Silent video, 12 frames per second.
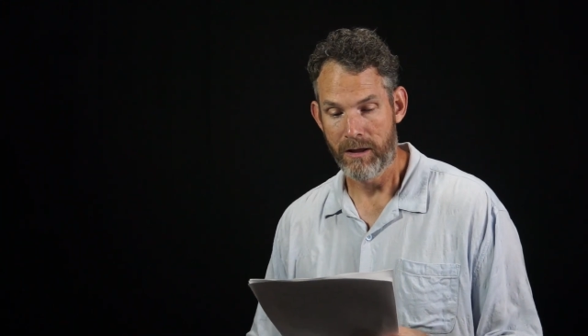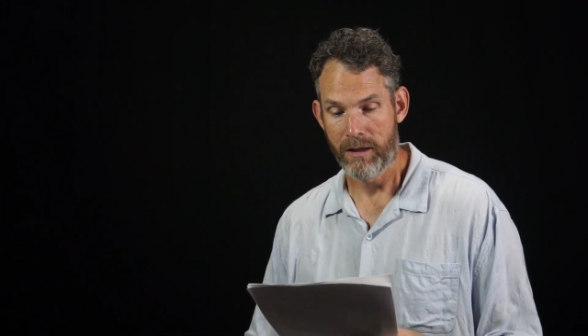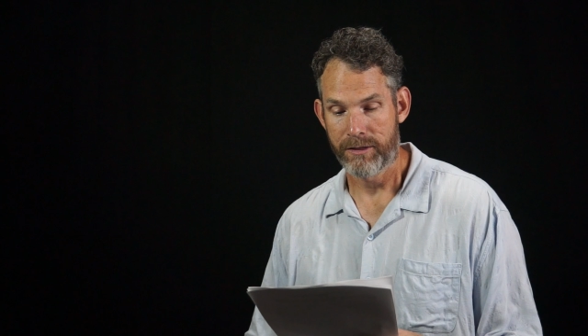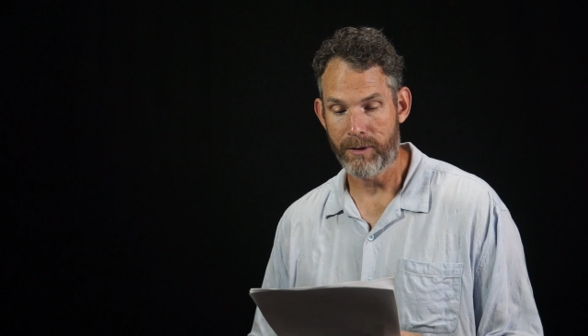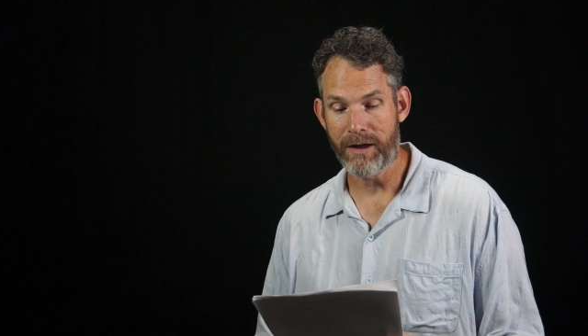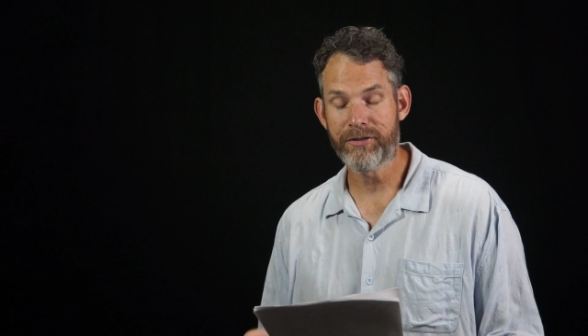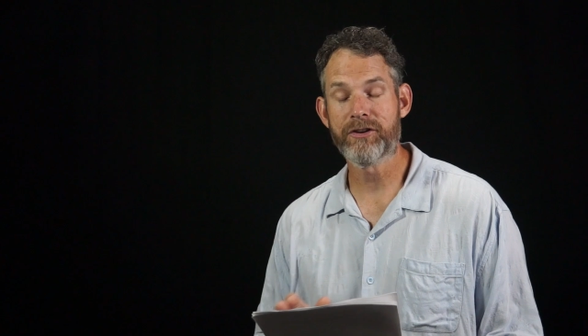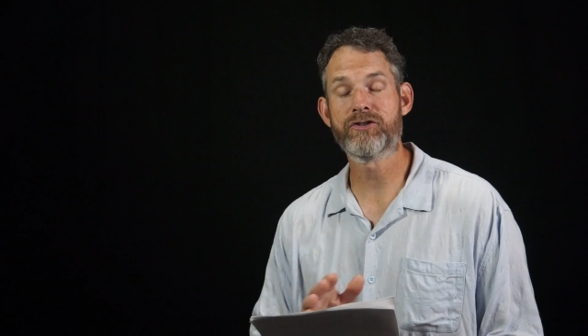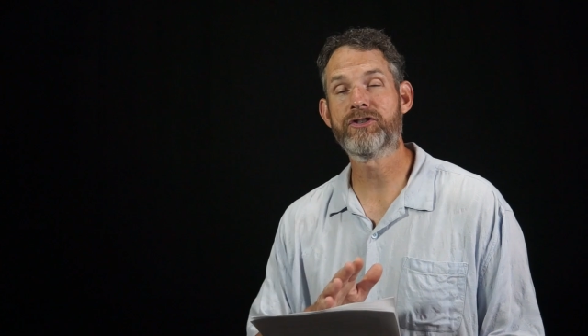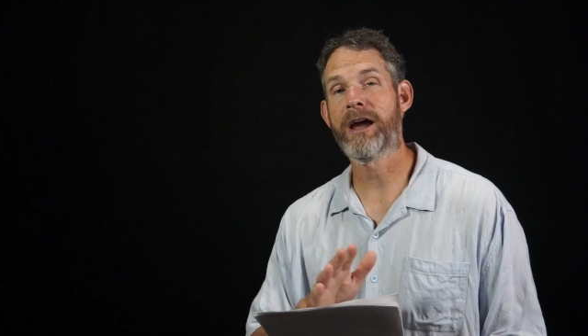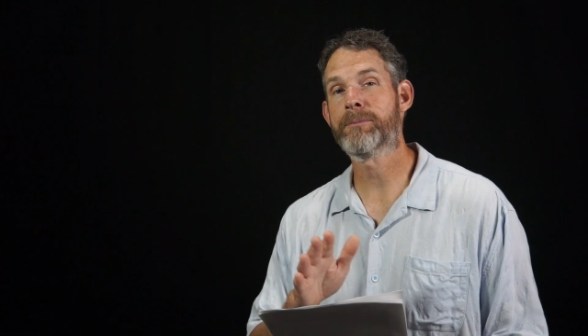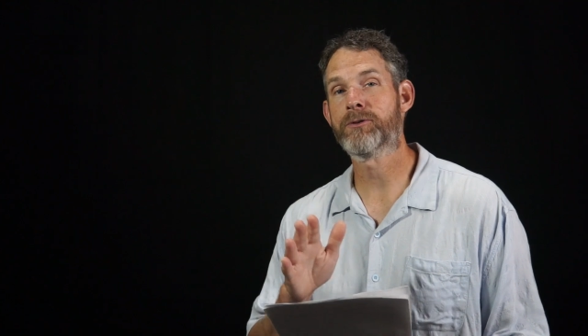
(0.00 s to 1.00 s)
Throughout this
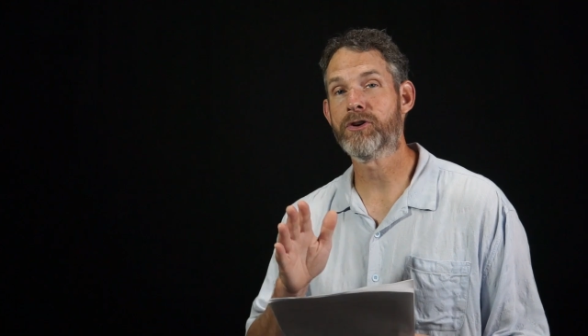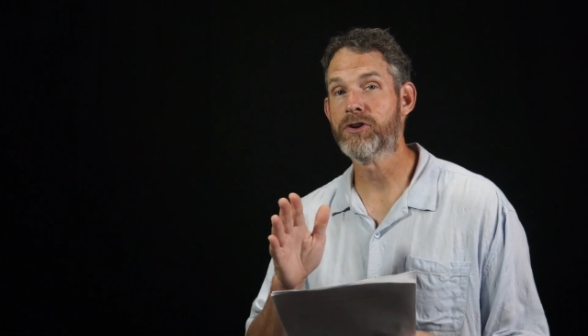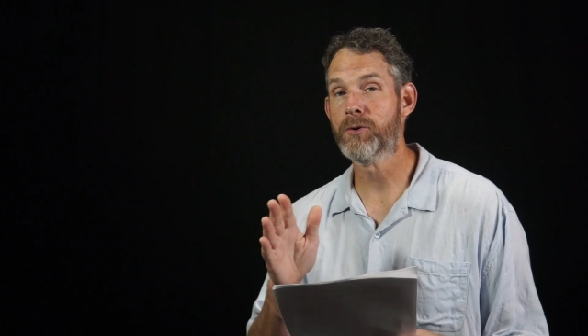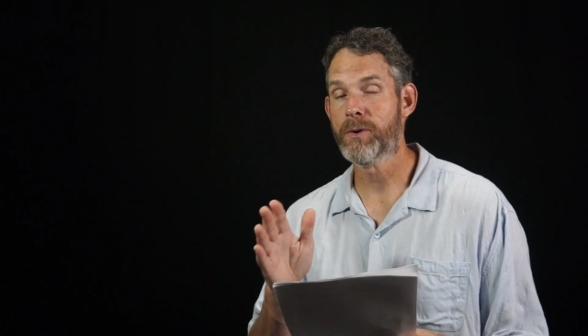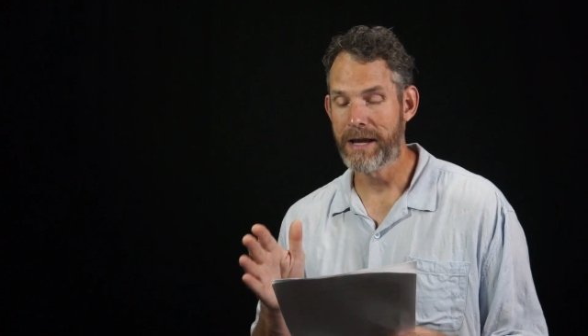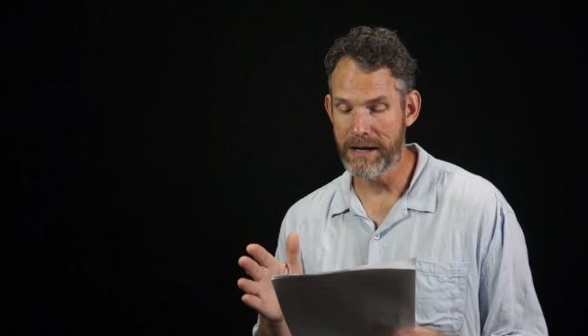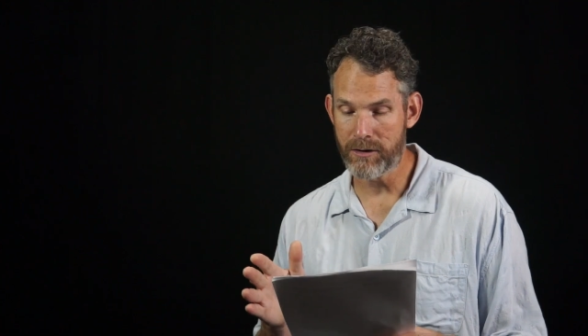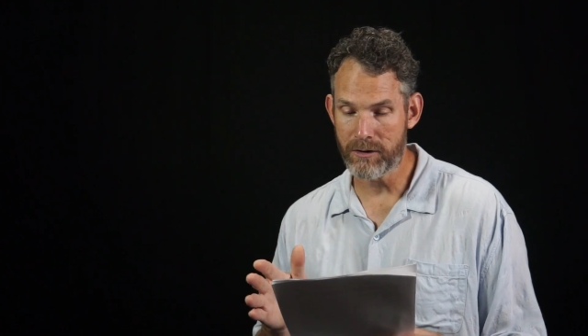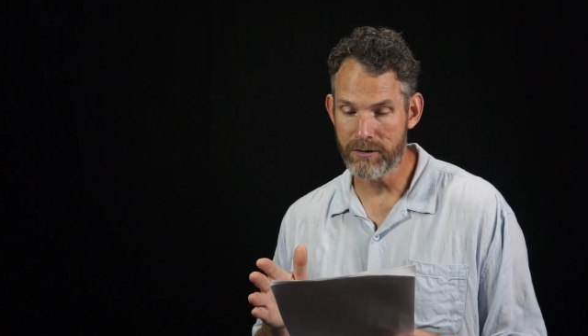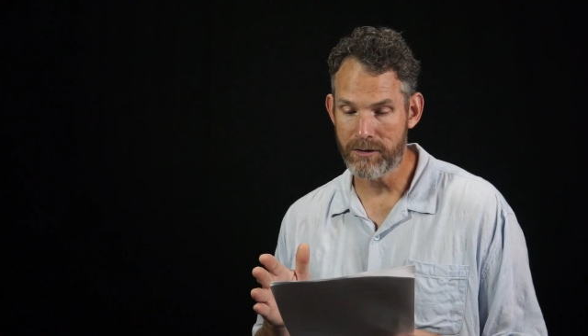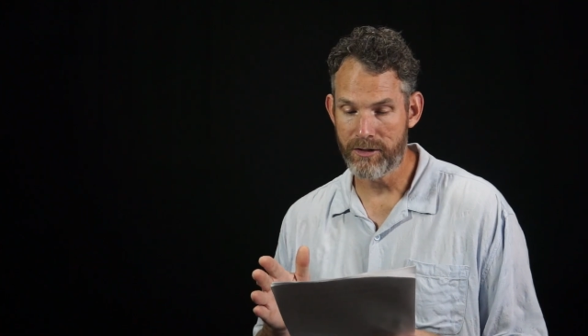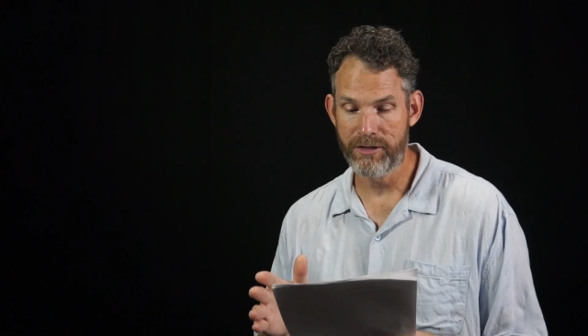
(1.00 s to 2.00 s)
chapter, you
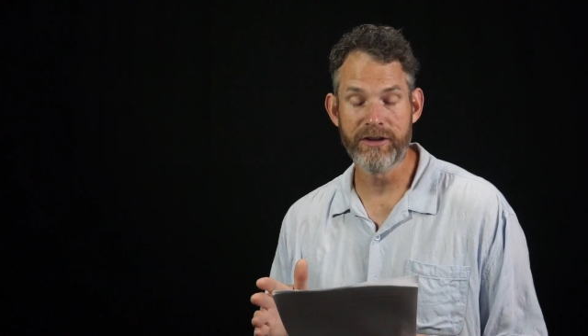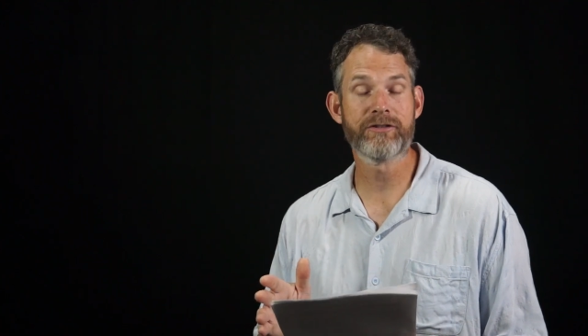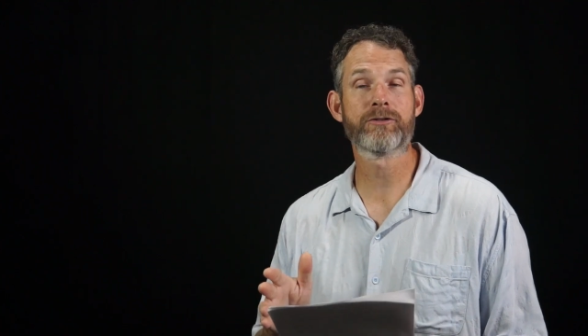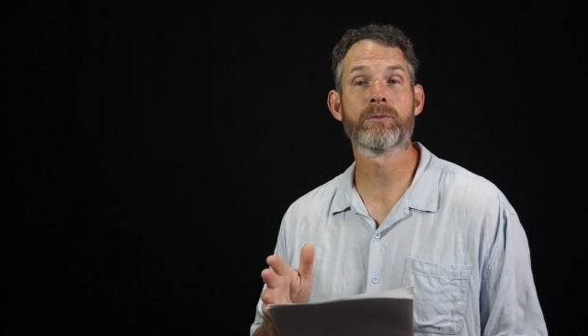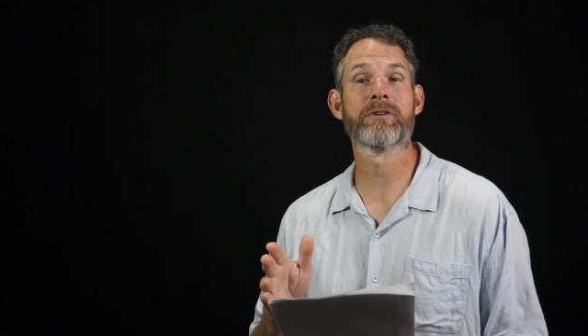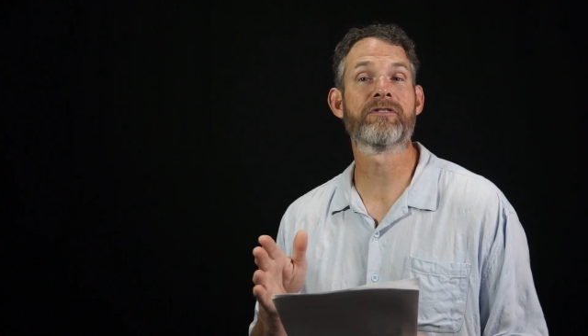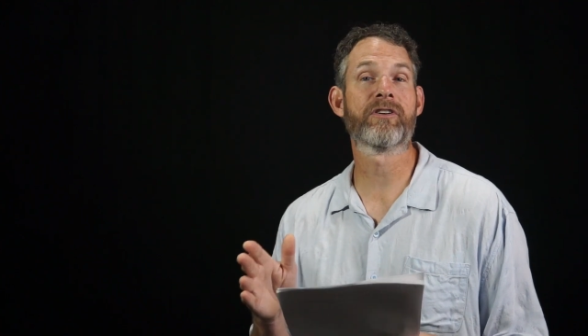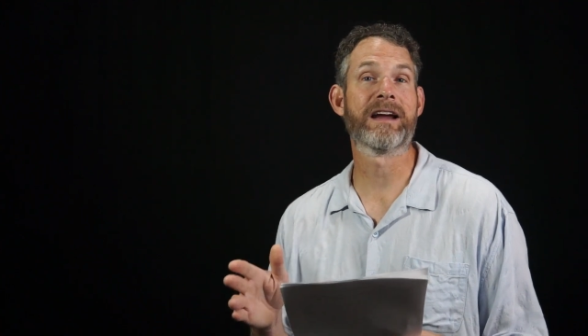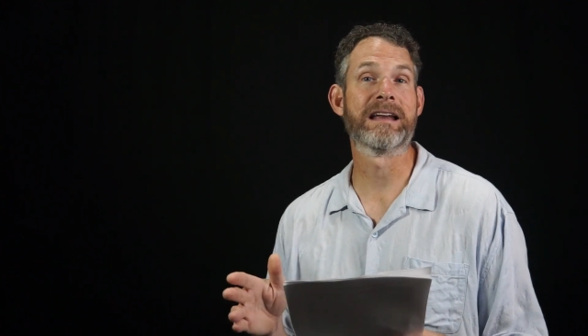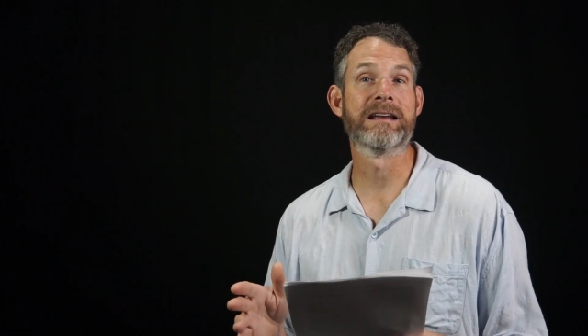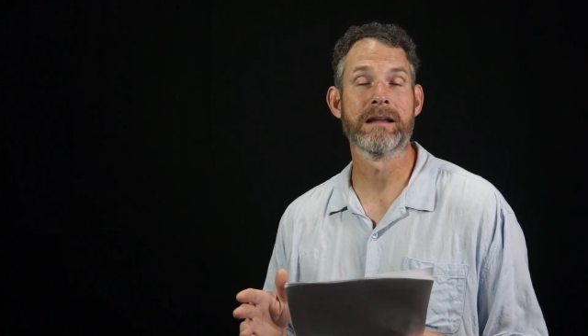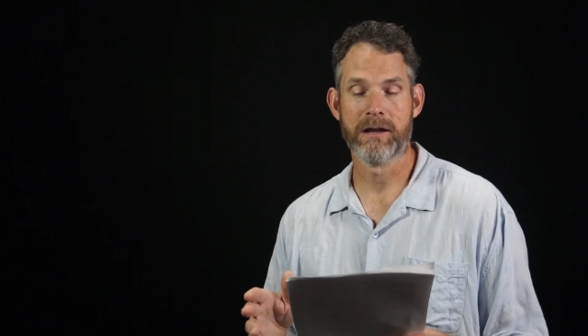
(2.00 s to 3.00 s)
hear this
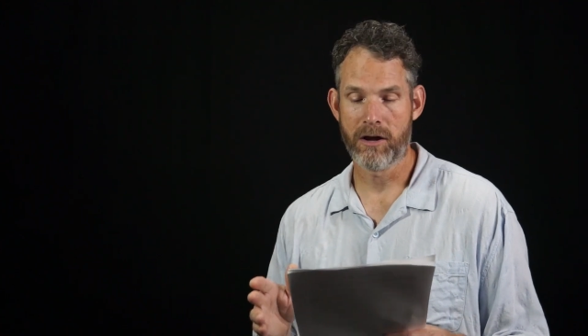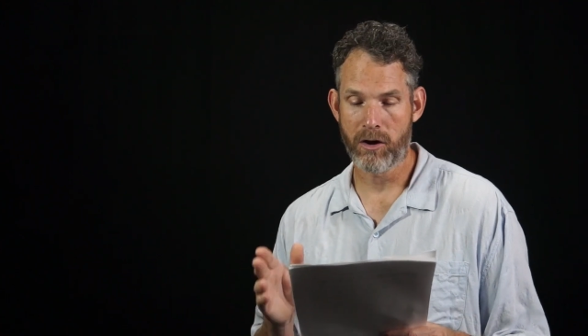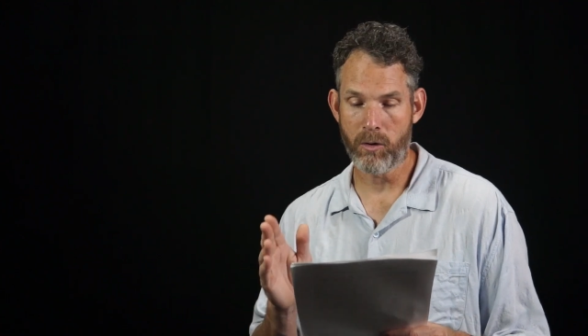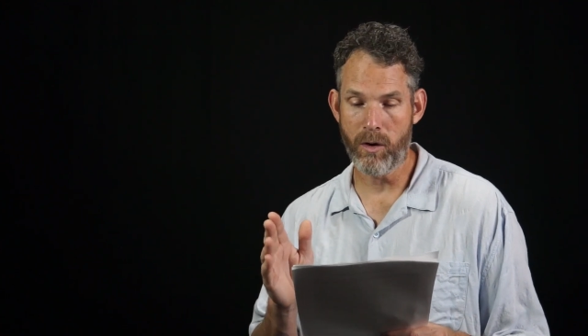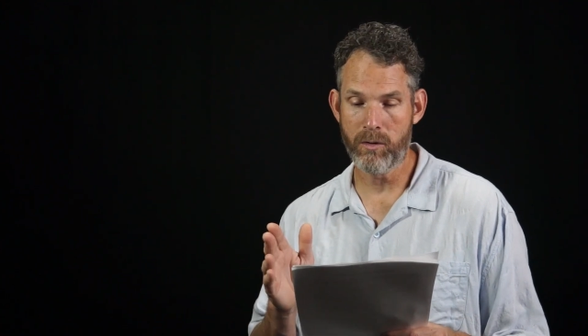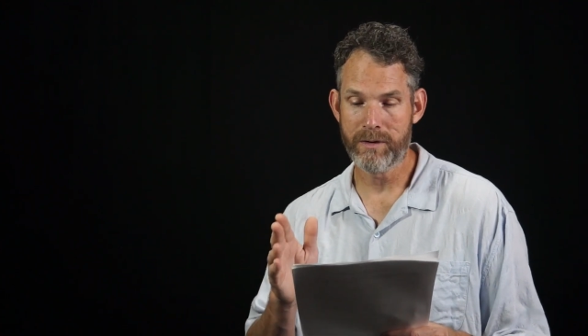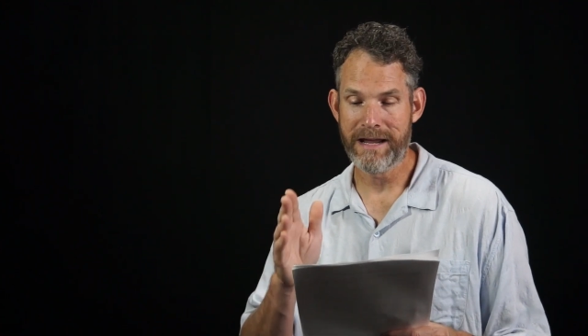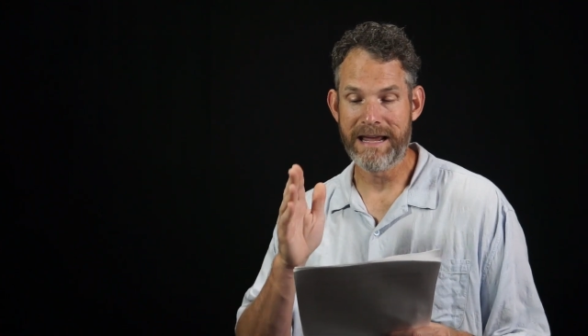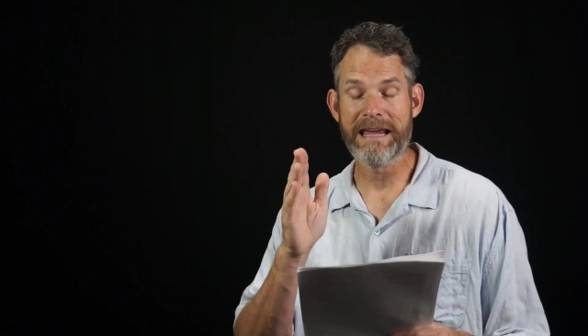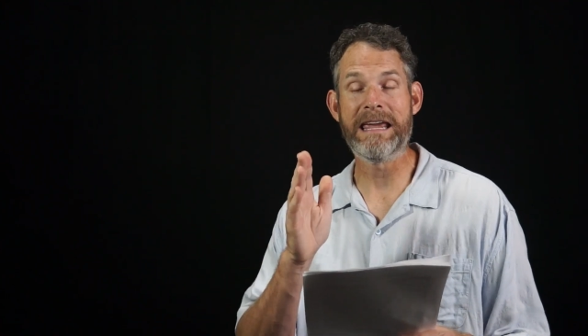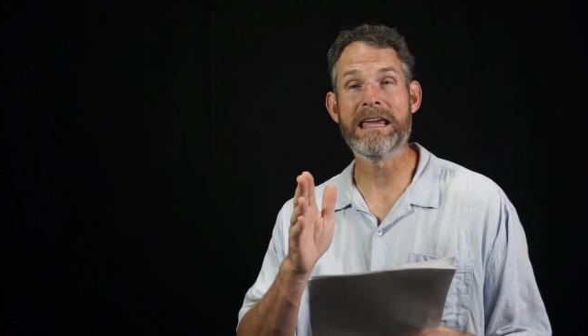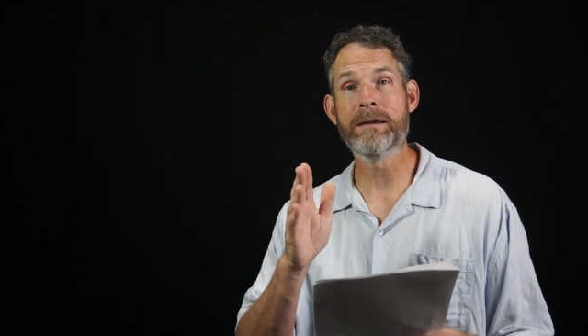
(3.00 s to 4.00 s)
refrain, quote,
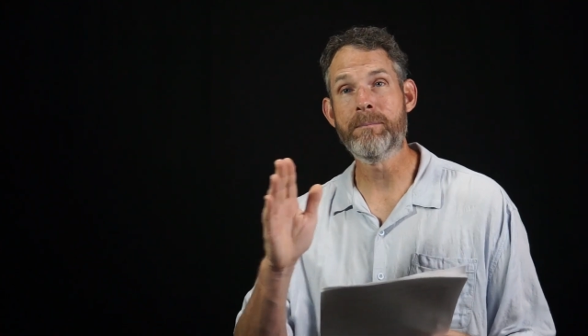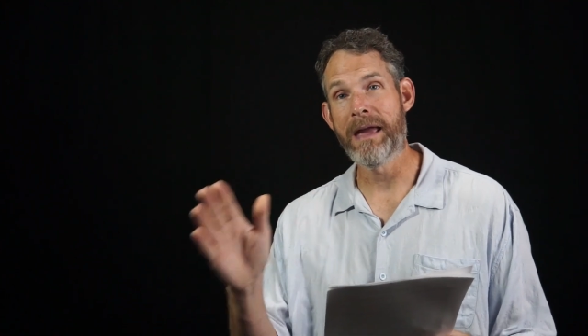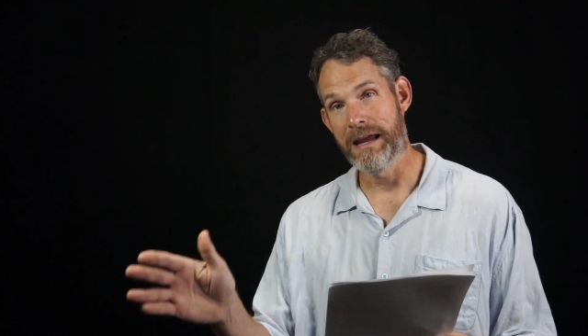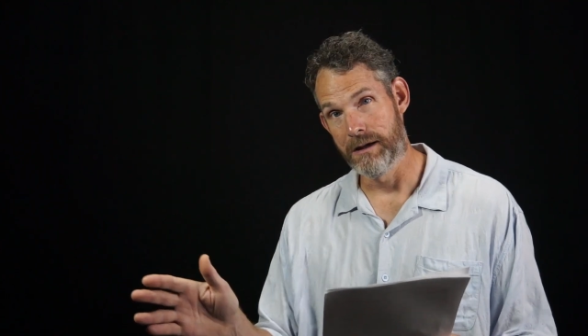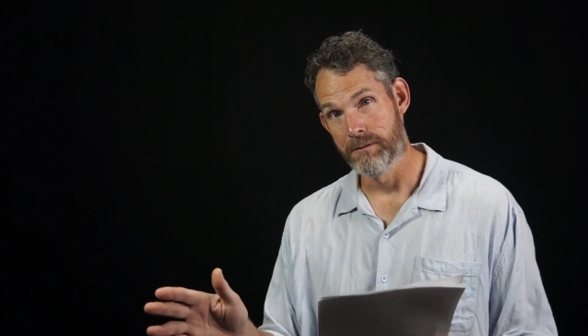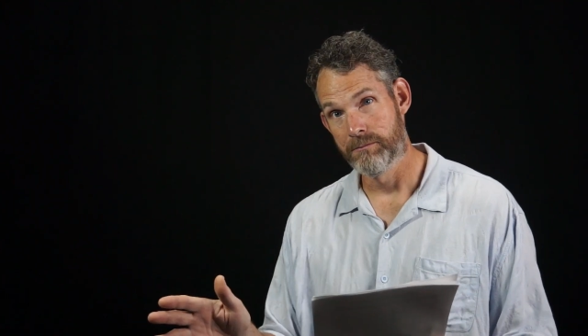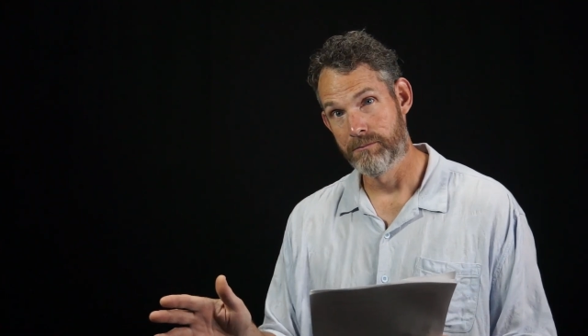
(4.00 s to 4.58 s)
he made,